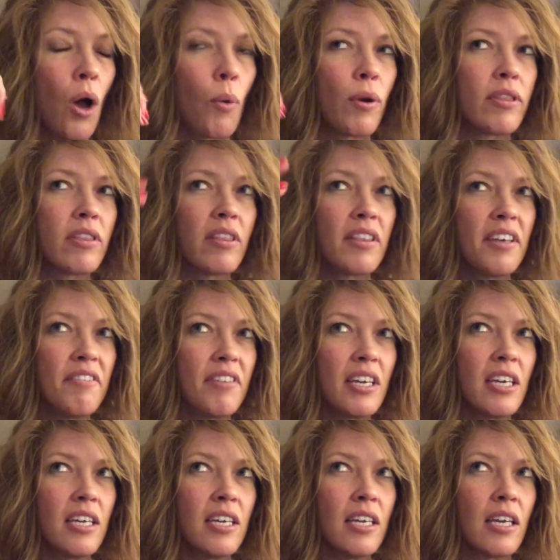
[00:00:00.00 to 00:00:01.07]
with
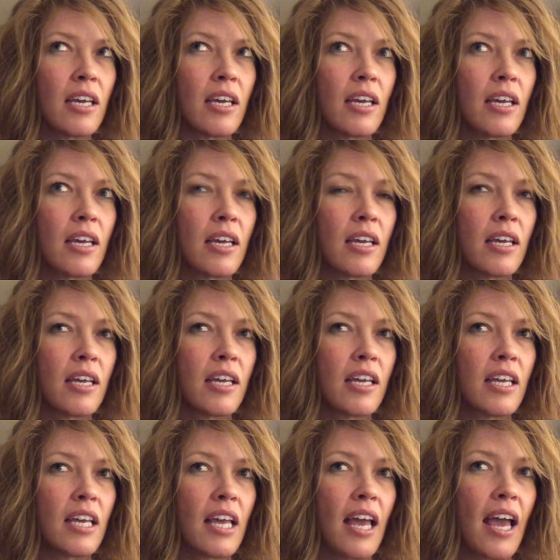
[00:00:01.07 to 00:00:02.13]
living
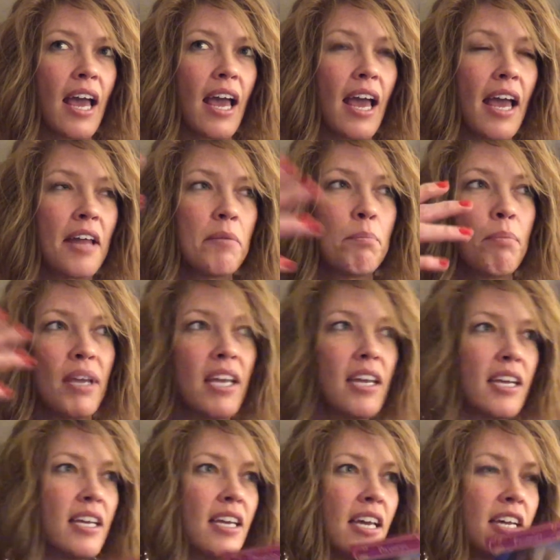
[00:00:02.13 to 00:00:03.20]
and
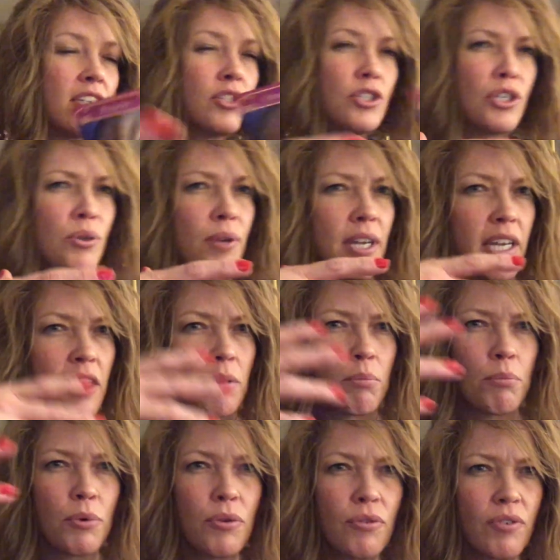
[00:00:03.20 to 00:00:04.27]
being and doing
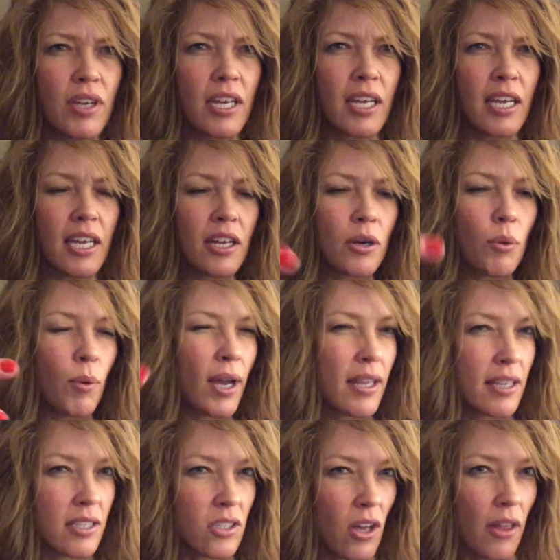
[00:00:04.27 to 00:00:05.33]
and moving in a way
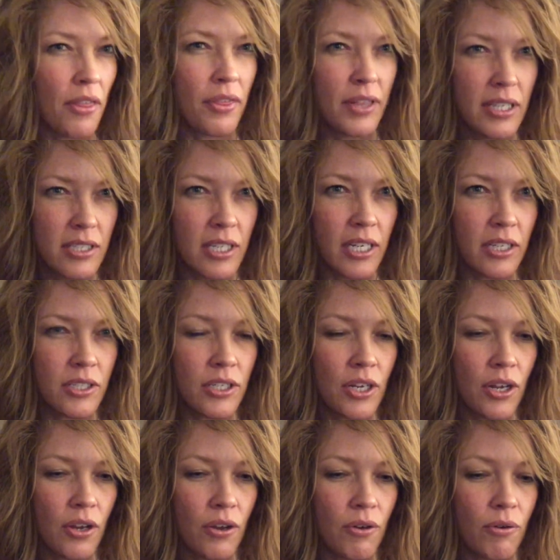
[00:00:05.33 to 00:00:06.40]
that's authentic to
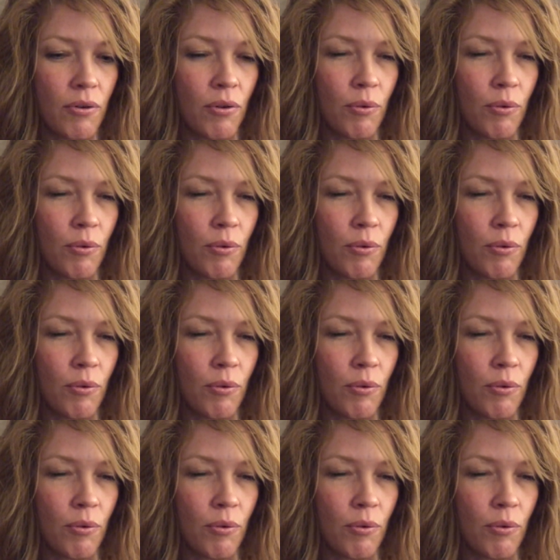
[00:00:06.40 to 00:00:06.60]
you,